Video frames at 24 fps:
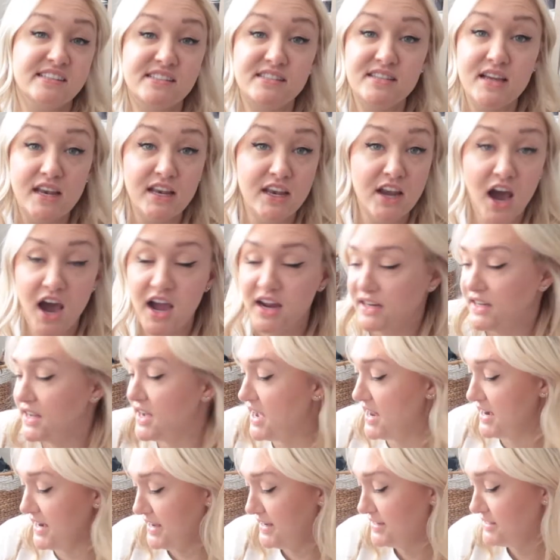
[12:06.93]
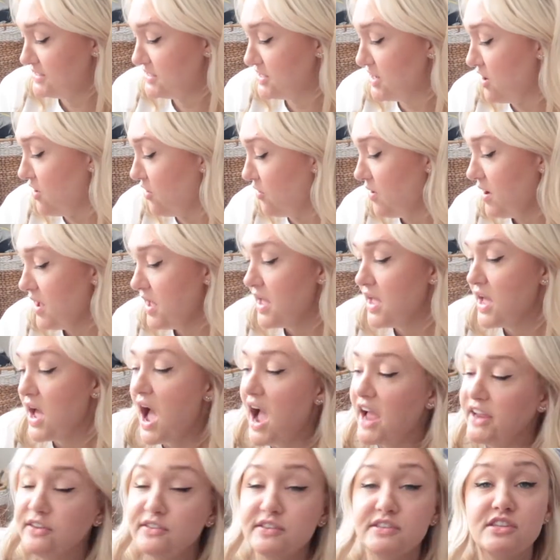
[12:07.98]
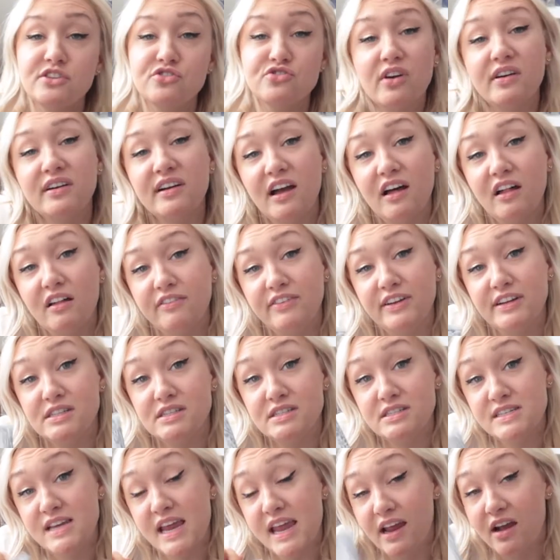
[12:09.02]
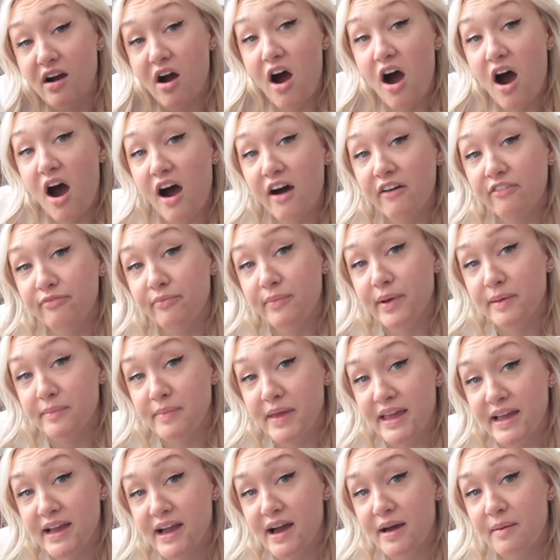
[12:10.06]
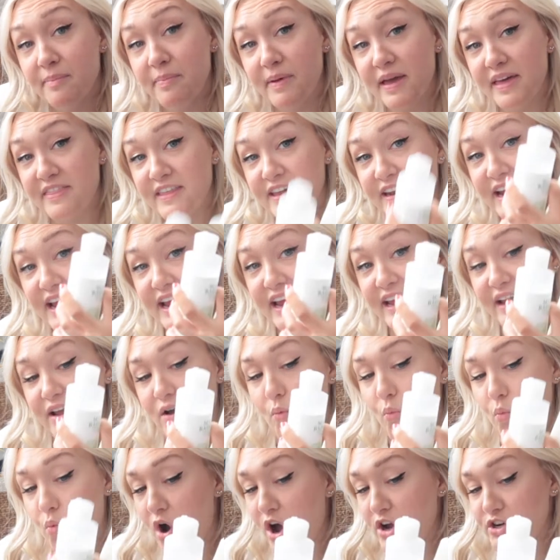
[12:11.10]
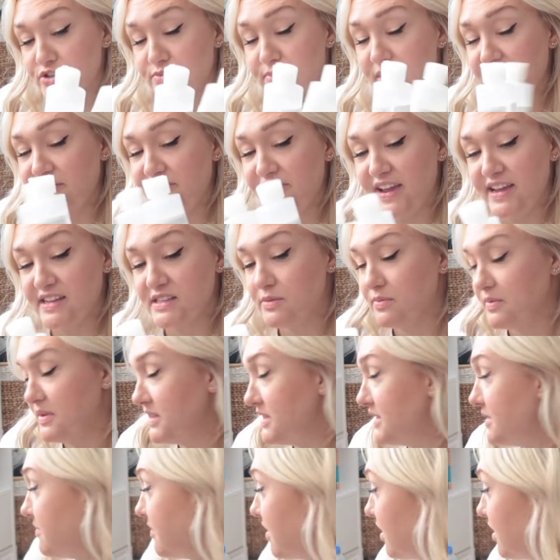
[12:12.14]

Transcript: did not cut it. So I used the Drunk Elephant to take off my makeup and then I washed my face with the